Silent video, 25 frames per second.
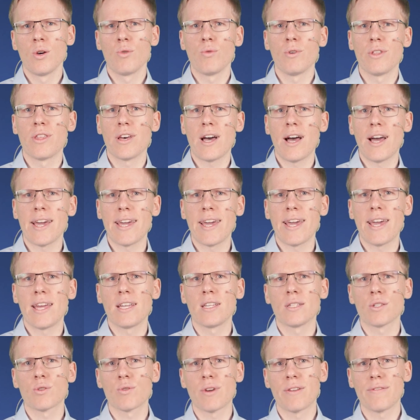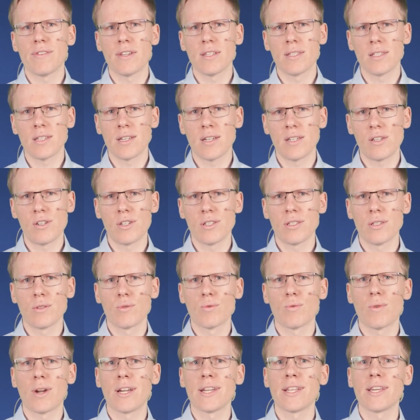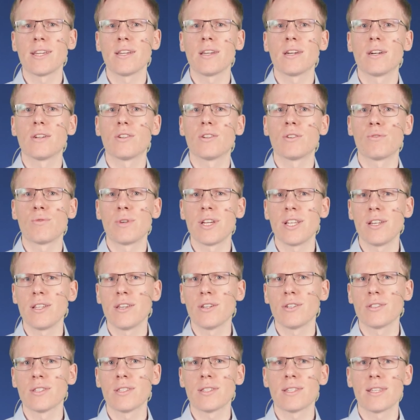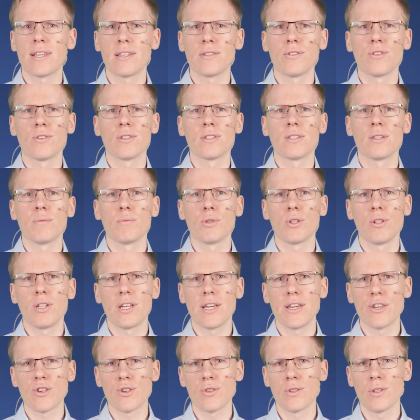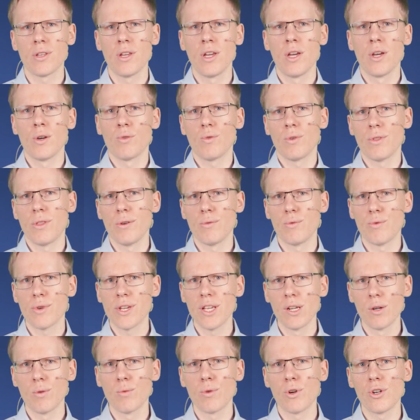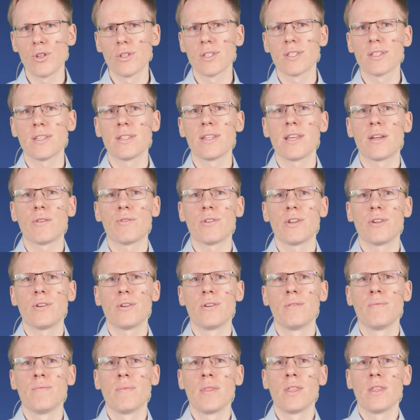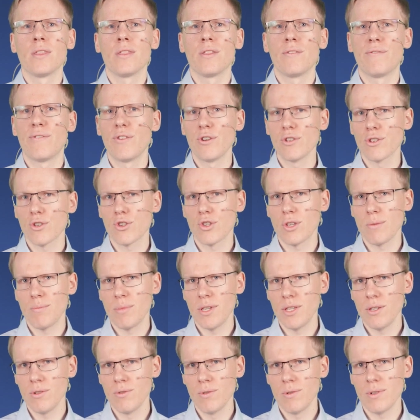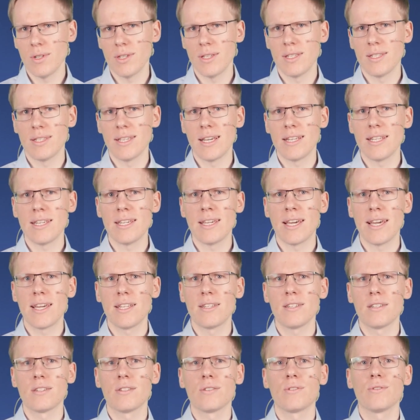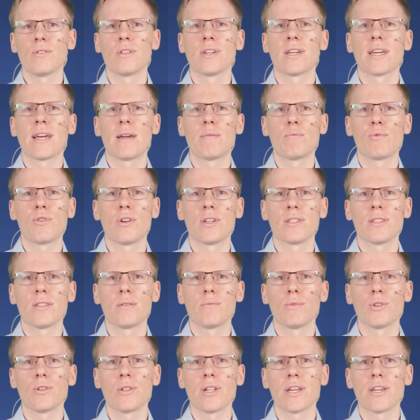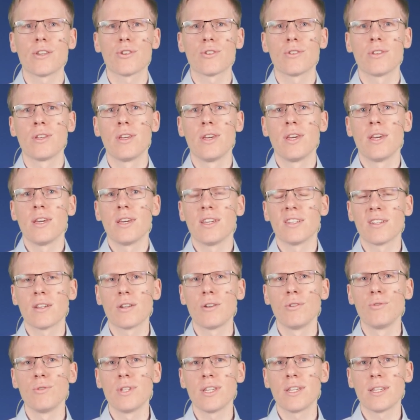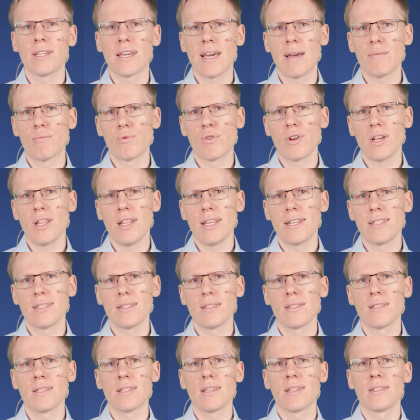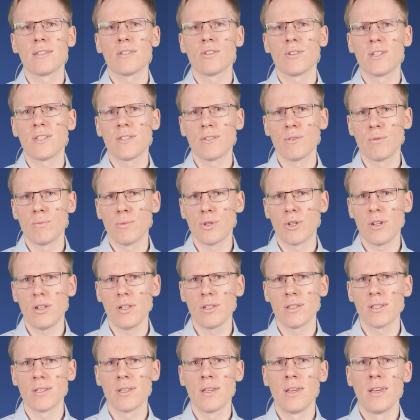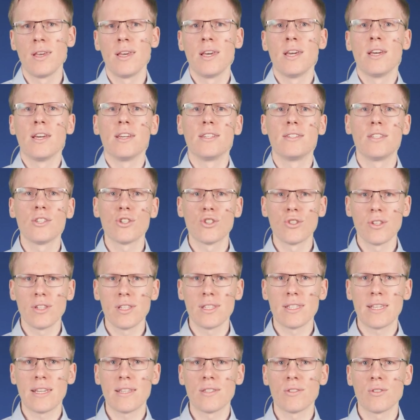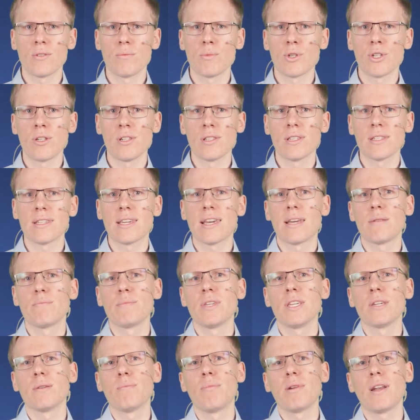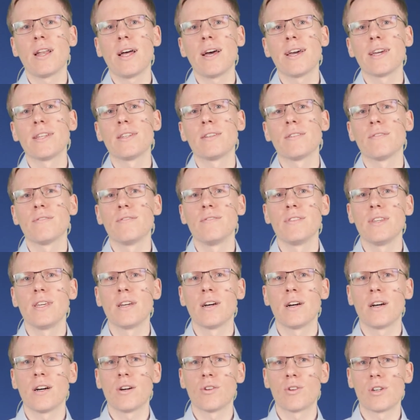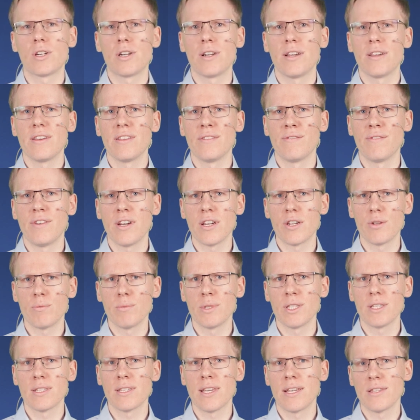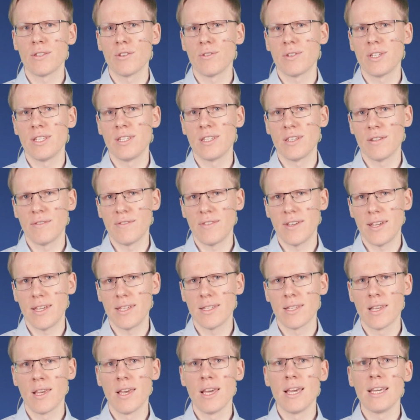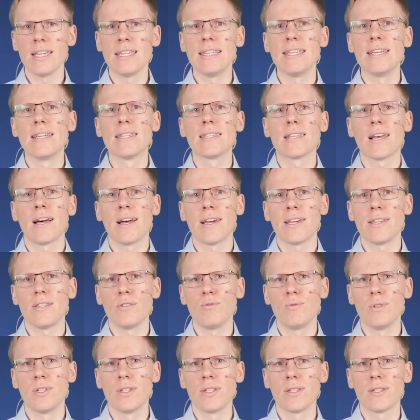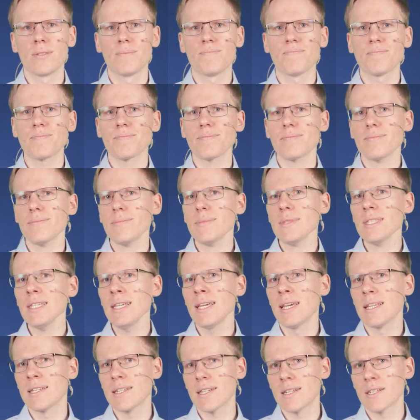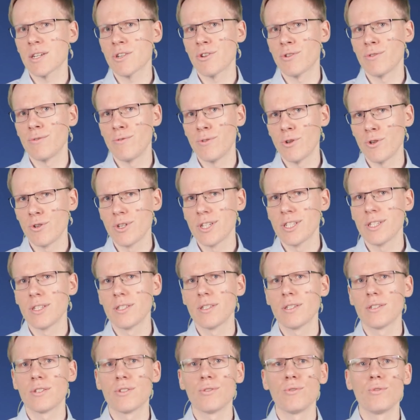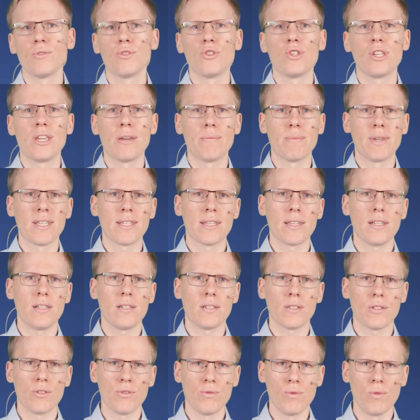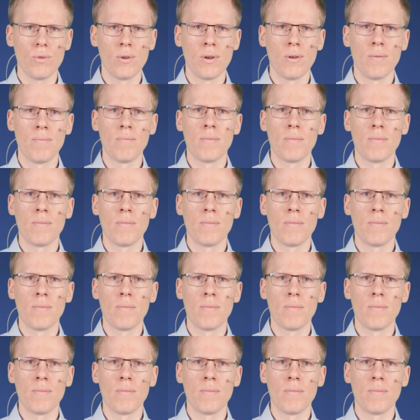with high-end graphics cards running Aurelion's sensor simulation with a real-world scenario. The first GPU is dedicated to the camera simulation, including camera lenses and sensor models. Additional sensor models can be applied via our Environment Sensor Interface, ESI unit, and are converted to GMSL2.